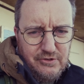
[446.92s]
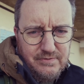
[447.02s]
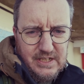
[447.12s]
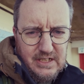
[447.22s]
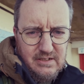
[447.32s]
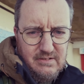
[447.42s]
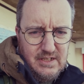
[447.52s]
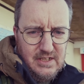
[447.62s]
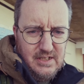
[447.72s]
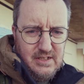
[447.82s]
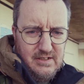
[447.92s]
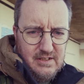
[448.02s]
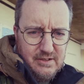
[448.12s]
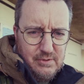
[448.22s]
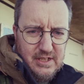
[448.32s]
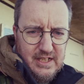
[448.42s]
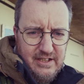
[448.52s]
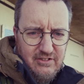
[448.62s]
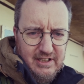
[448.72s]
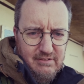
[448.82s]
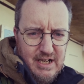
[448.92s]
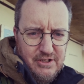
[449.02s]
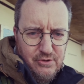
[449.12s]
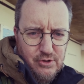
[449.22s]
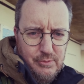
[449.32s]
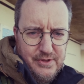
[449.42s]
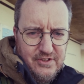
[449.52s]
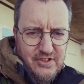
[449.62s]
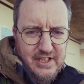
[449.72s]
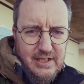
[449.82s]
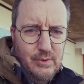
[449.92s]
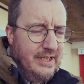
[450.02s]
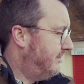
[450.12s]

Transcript: too far. Quite like this little red door with the Tidal